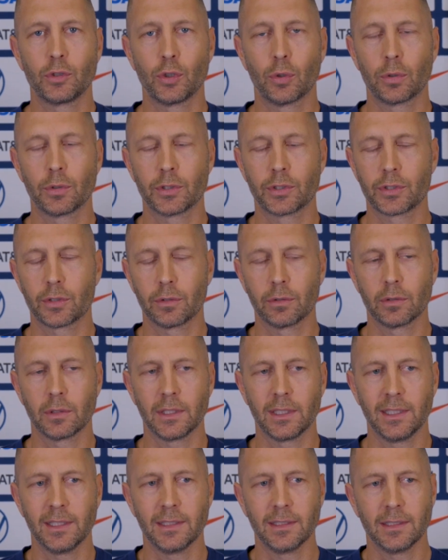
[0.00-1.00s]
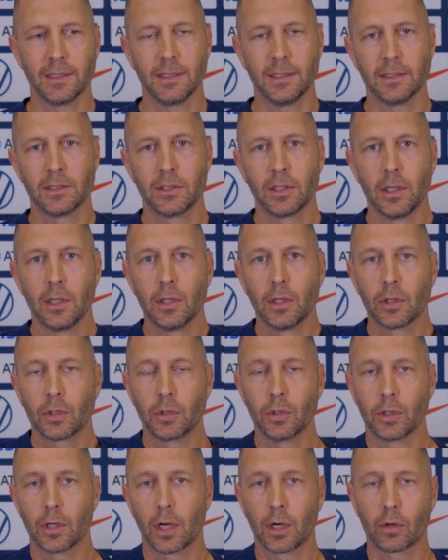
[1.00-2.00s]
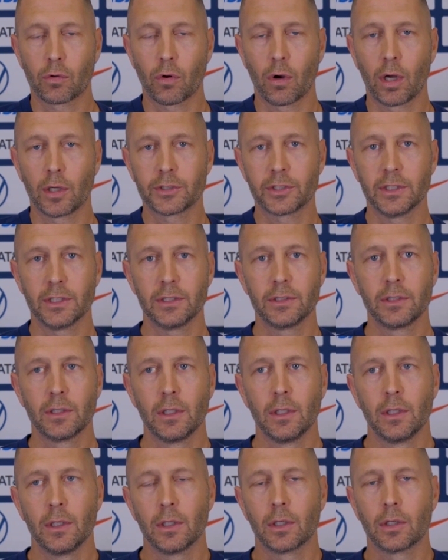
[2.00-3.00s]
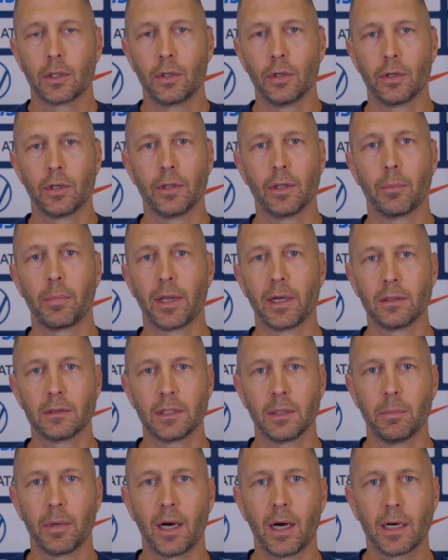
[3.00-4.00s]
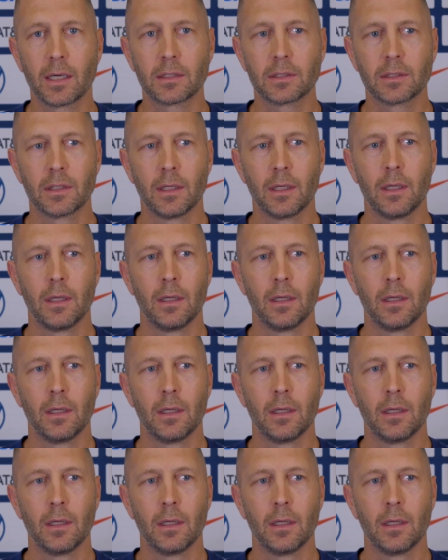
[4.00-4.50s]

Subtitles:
Jordan certainly is good on crosses, good in the penalty box.